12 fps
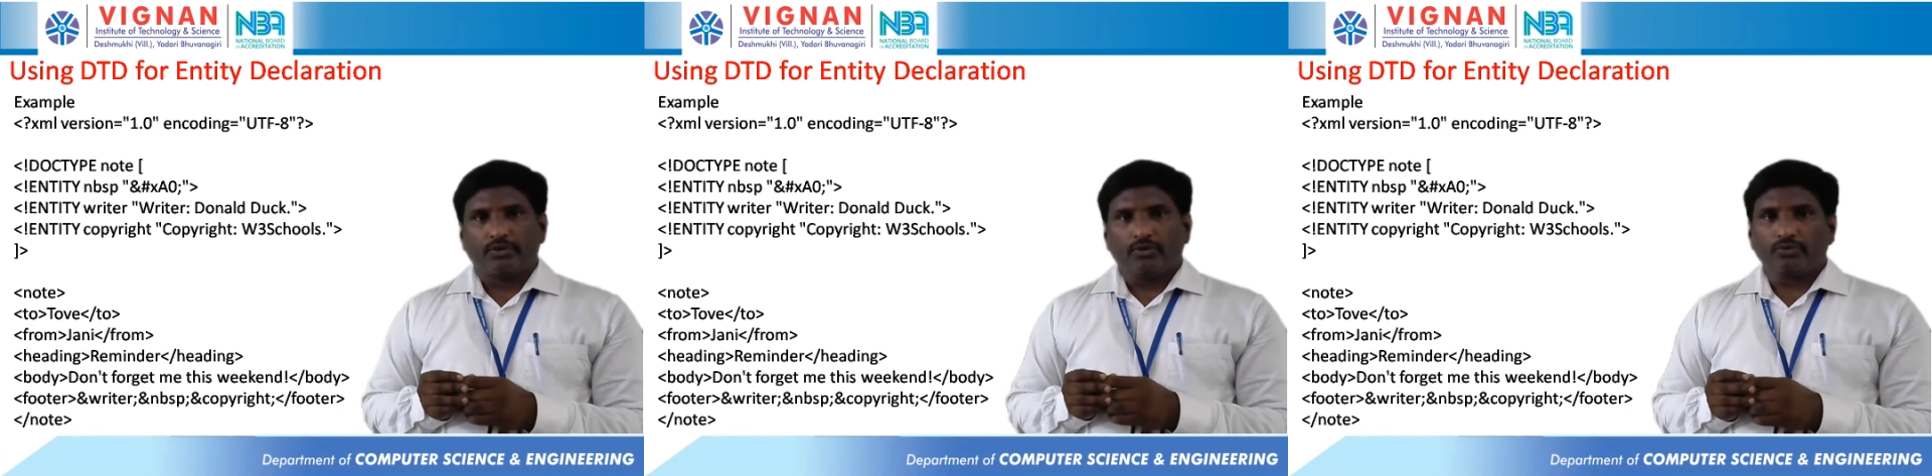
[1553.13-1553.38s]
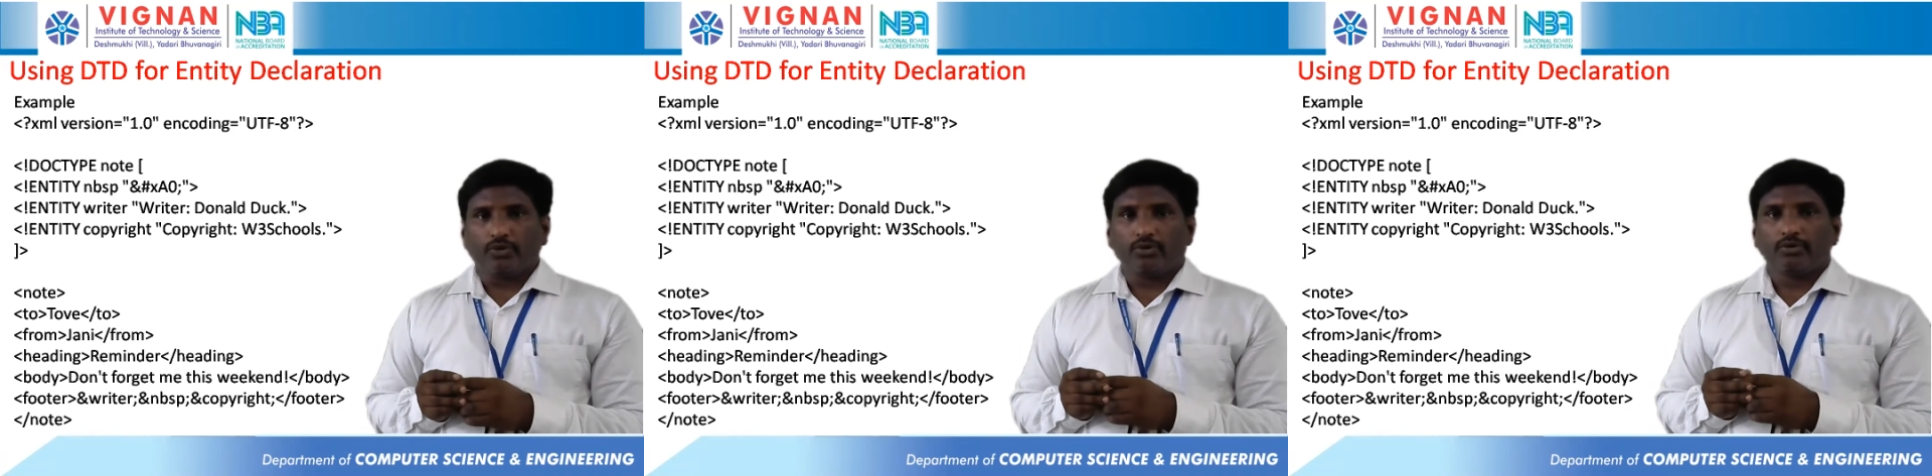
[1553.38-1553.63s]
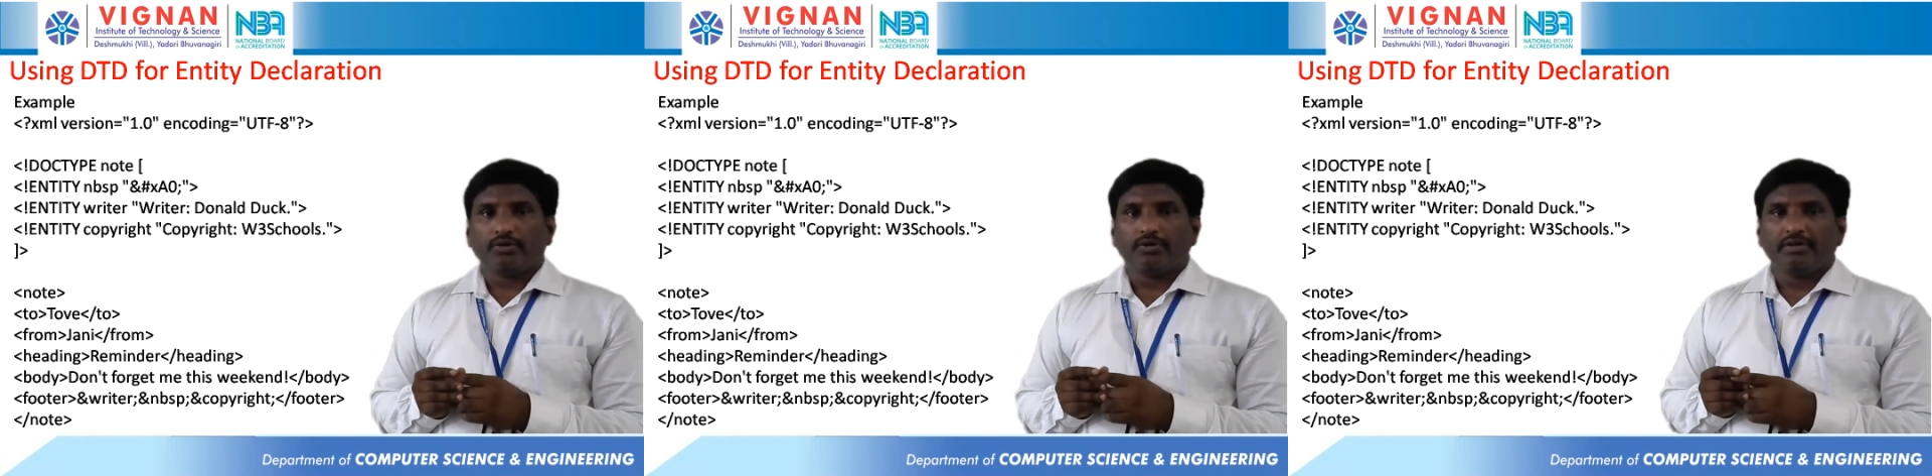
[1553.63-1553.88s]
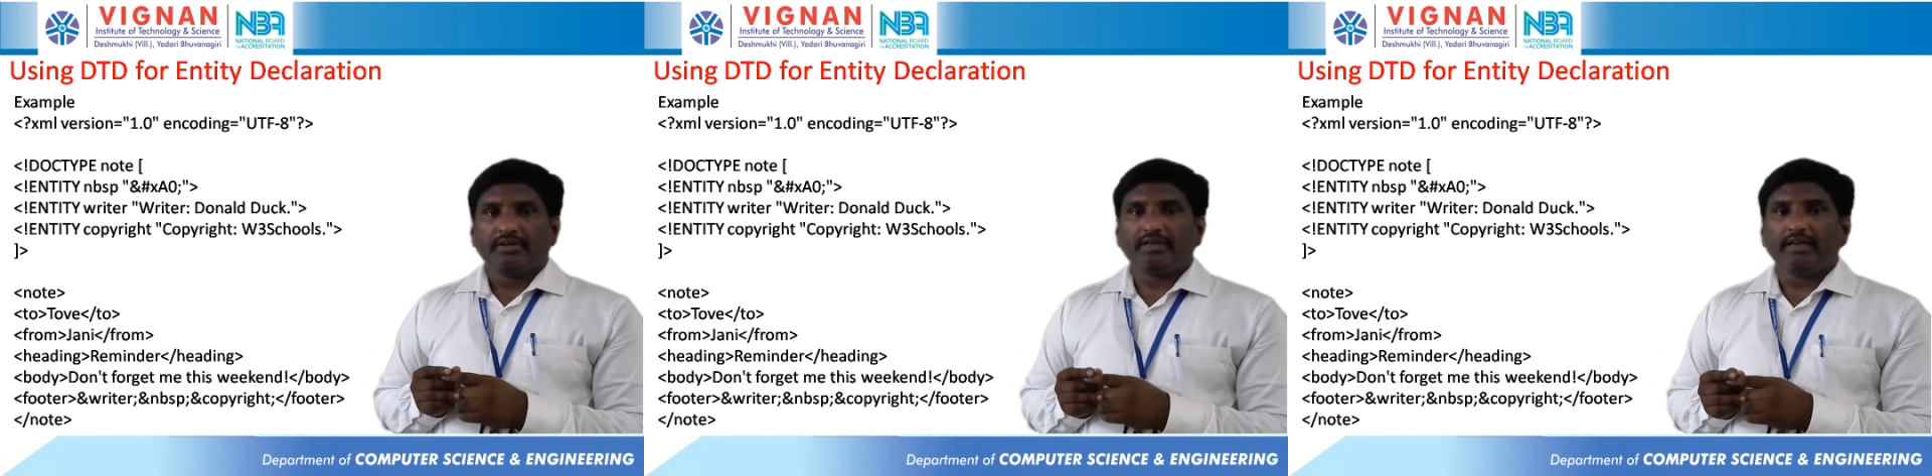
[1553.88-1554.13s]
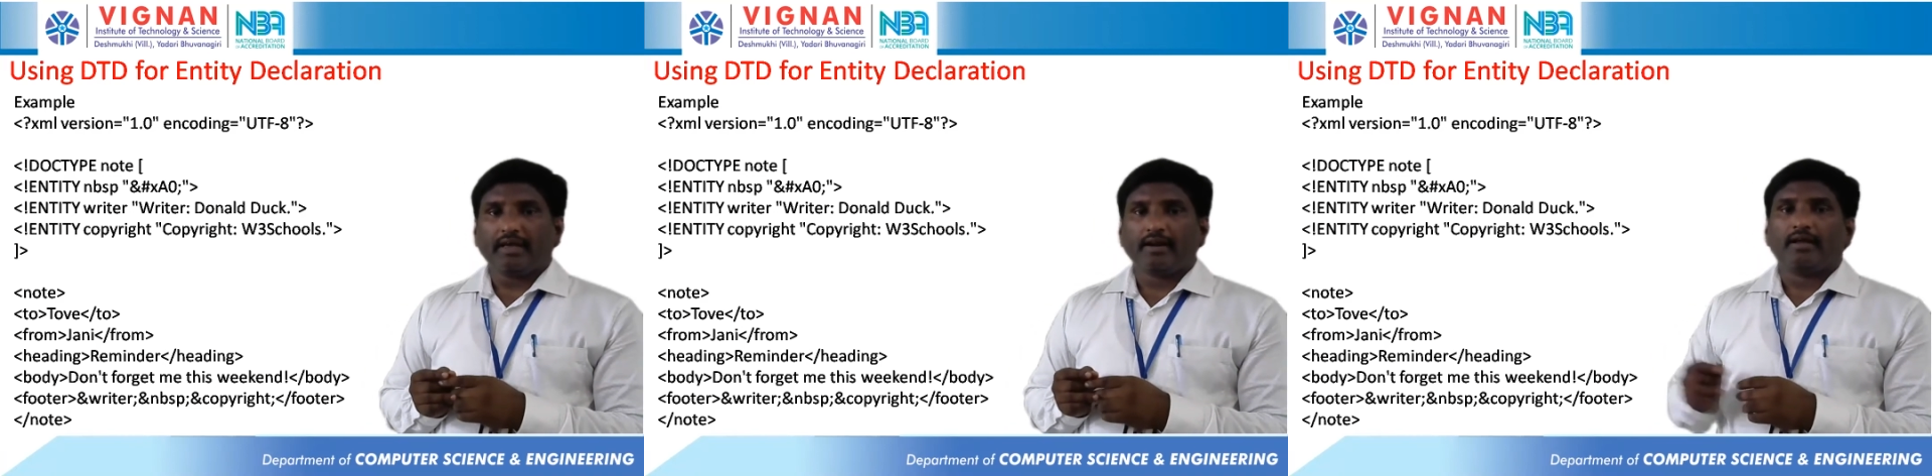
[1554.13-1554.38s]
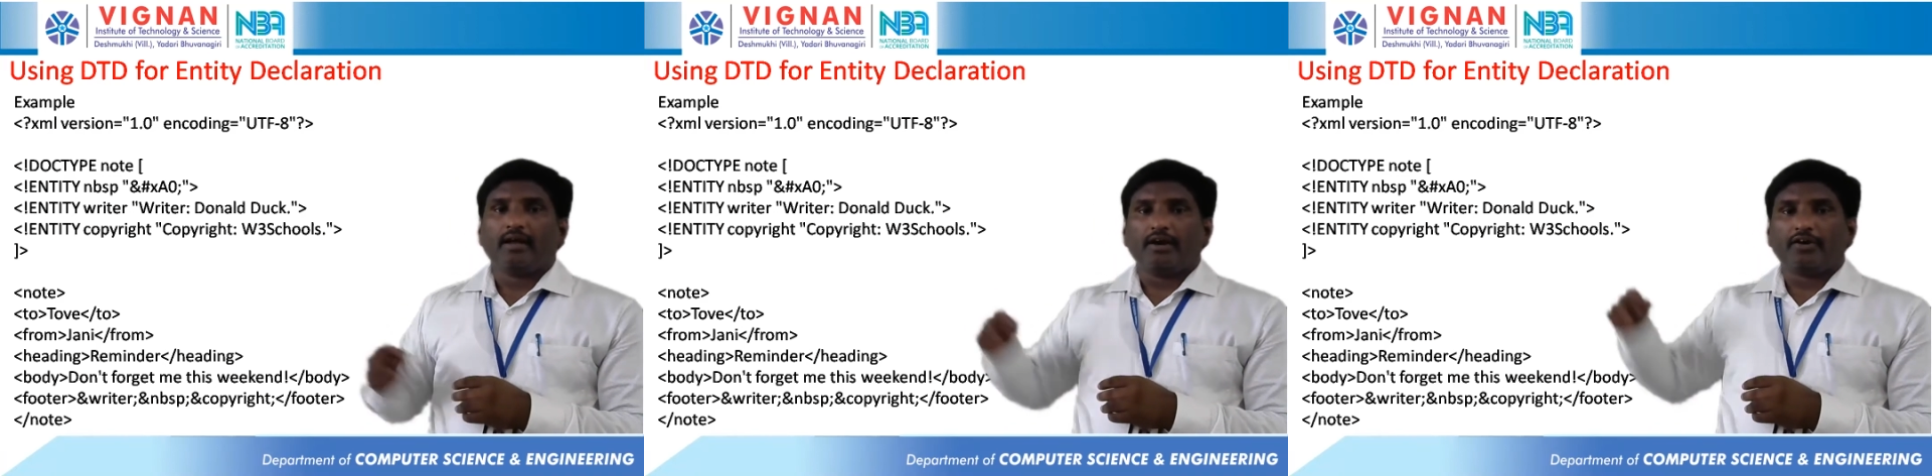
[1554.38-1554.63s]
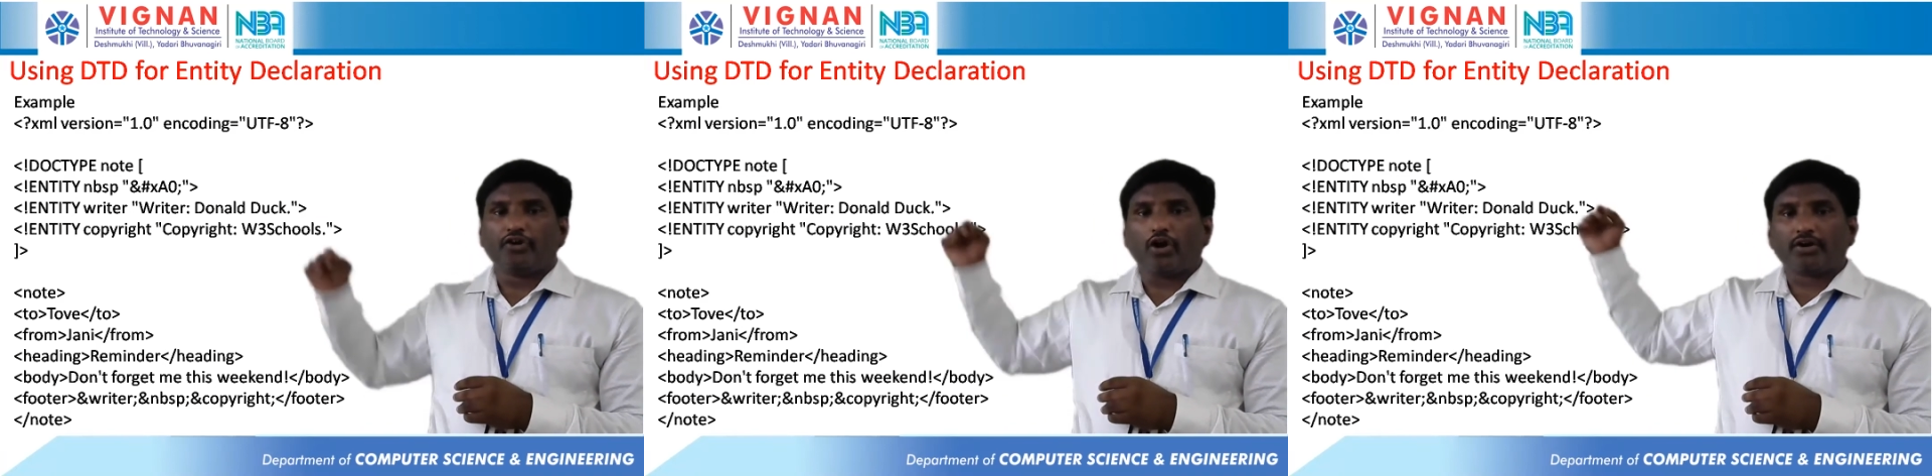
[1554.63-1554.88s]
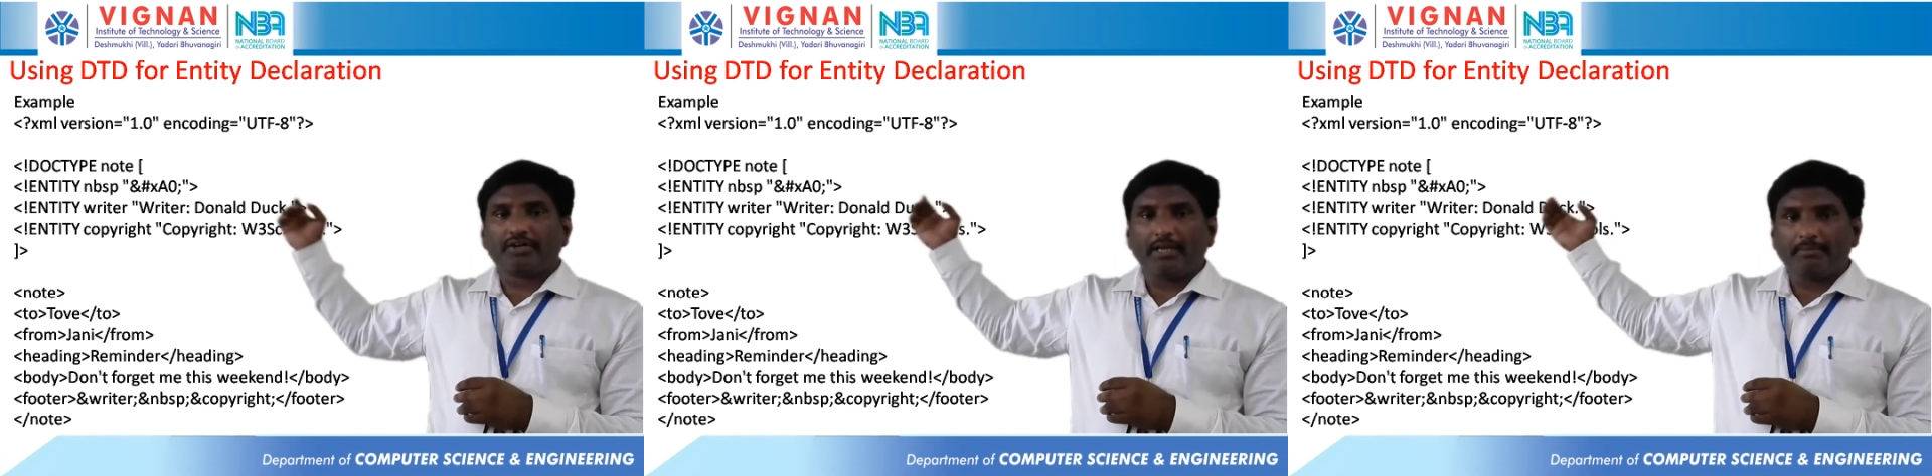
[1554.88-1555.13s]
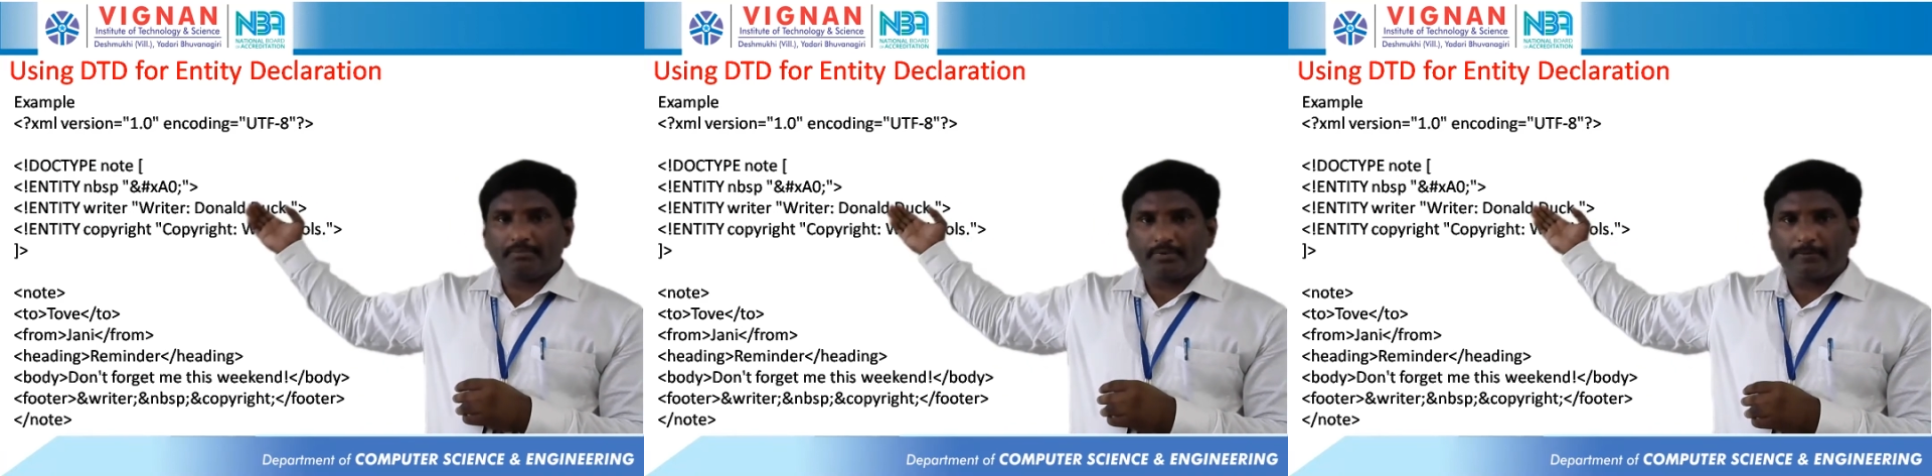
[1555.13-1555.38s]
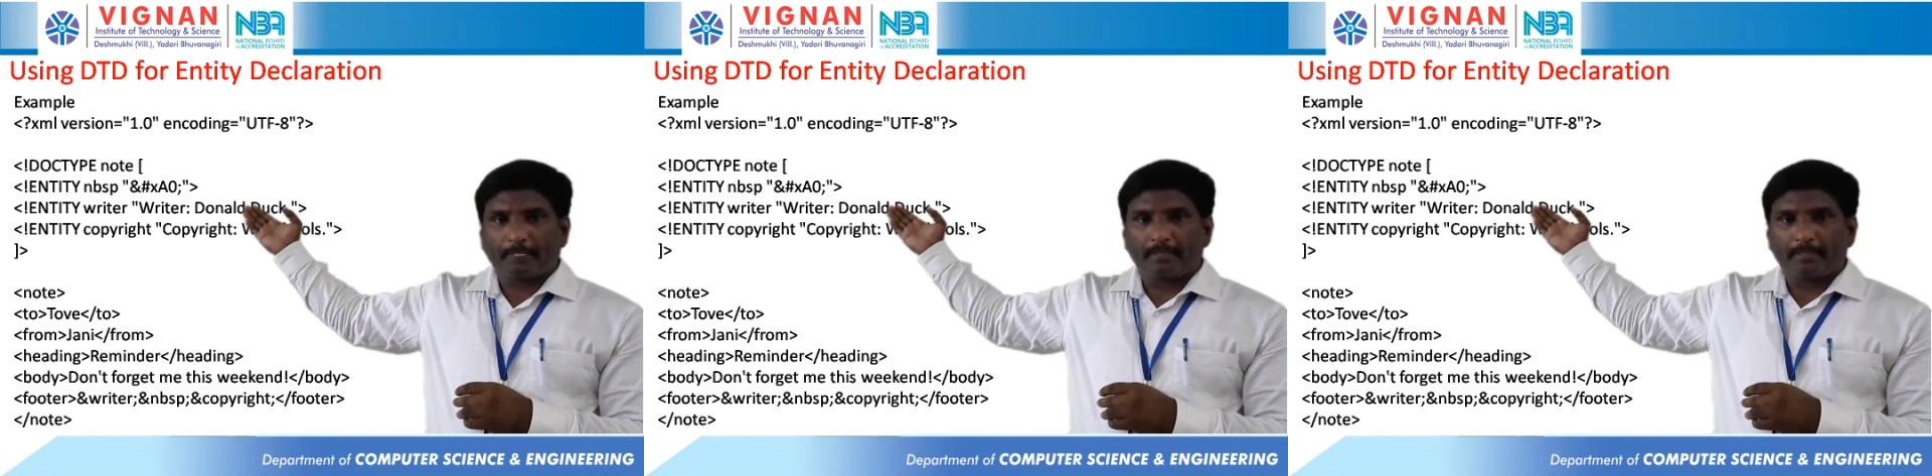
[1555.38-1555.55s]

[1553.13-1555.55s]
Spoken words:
So here doc type,